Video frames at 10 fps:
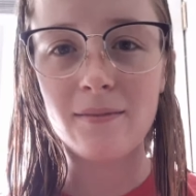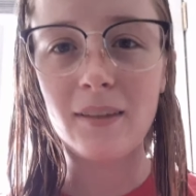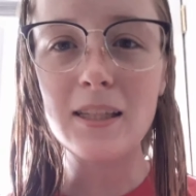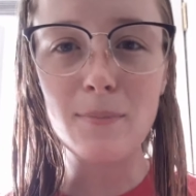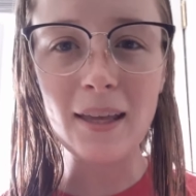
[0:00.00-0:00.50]

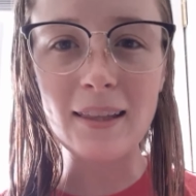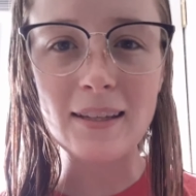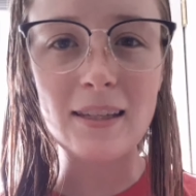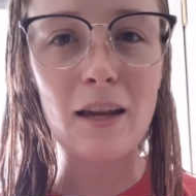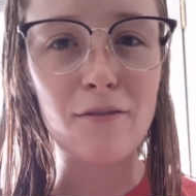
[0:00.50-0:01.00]
Let's make
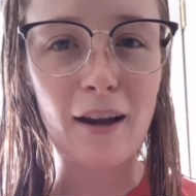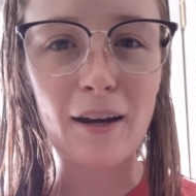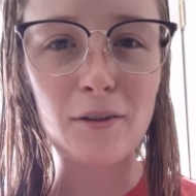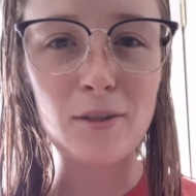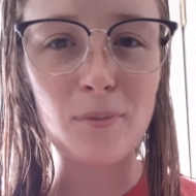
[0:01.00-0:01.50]
this and
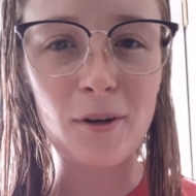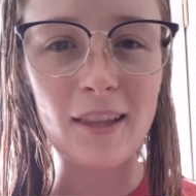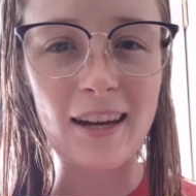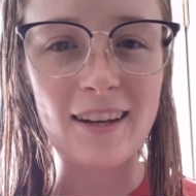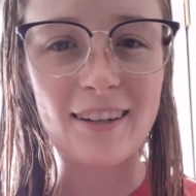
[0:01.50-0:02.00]
find out some more
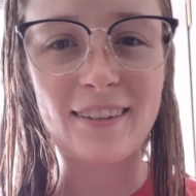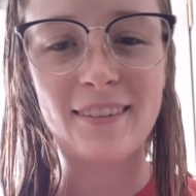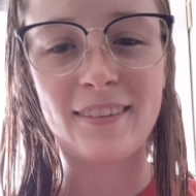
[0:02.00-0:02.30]
later.